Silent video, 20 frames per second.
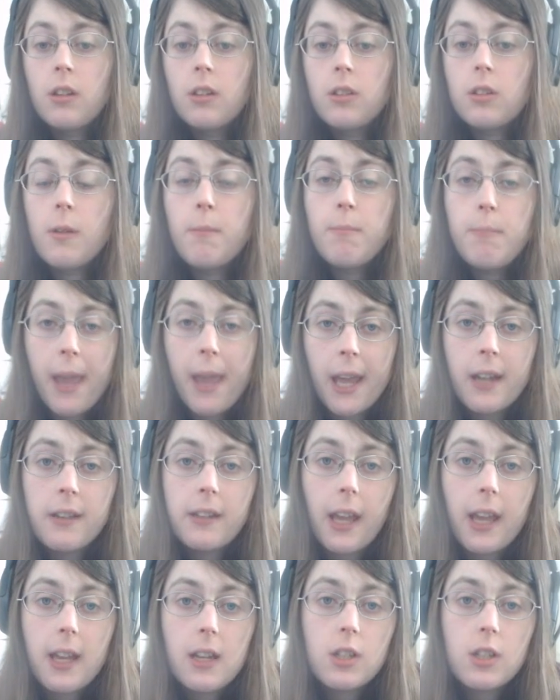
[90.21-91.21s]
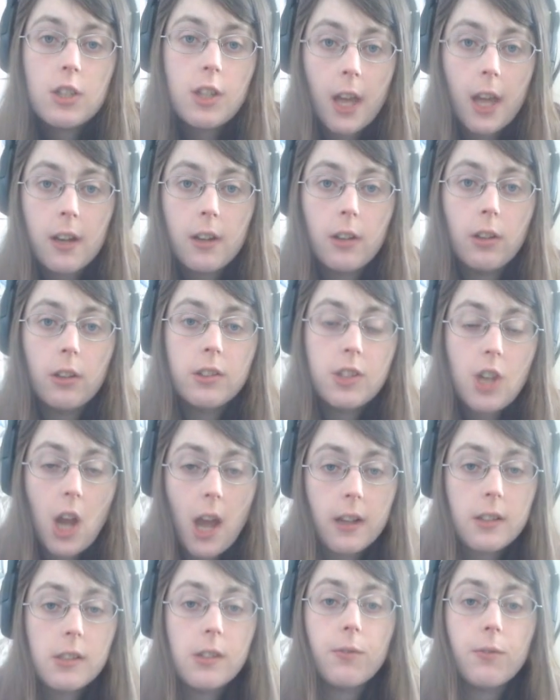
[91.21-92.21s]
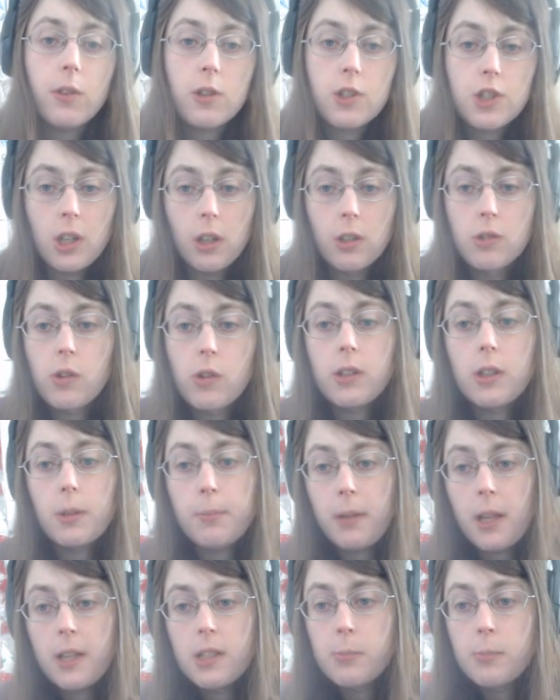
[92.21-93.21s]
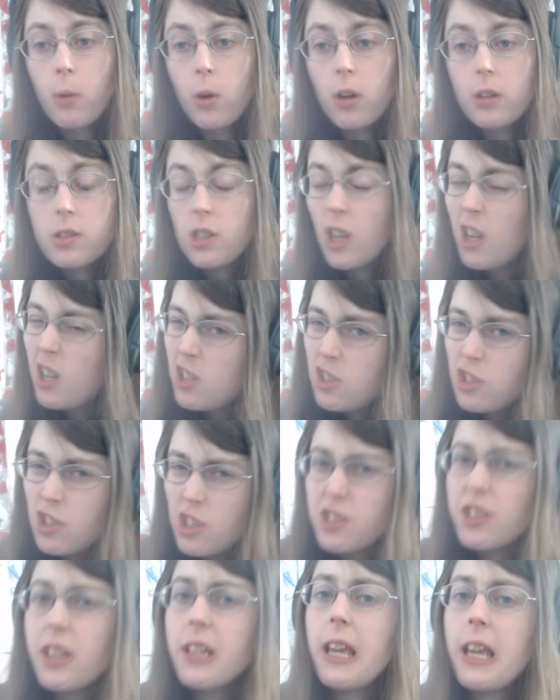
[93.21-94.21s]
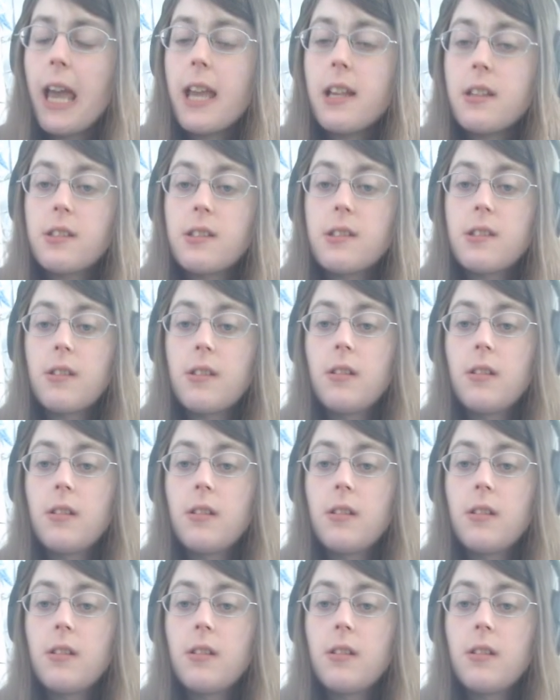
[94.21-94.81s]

to mandate genital checks for children to play sports. Just in case.